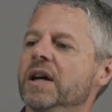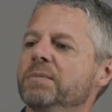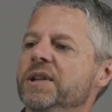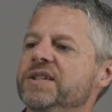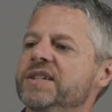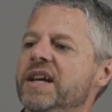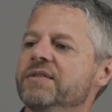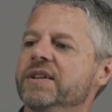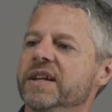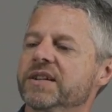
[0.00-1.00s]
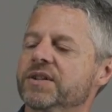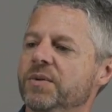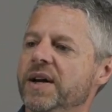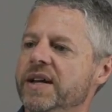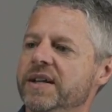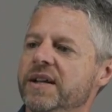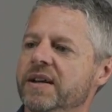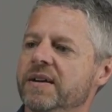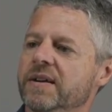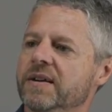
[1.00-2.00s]
plus 7x squared
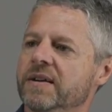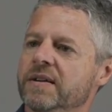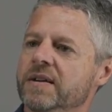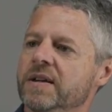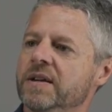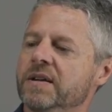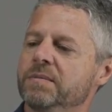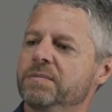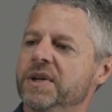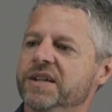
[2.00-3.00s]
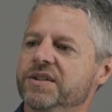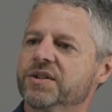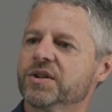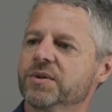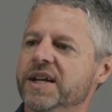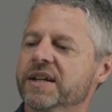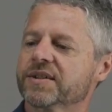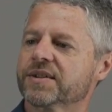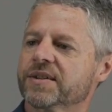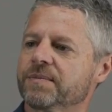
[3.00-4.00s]
minus
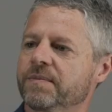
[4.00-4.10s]
2x.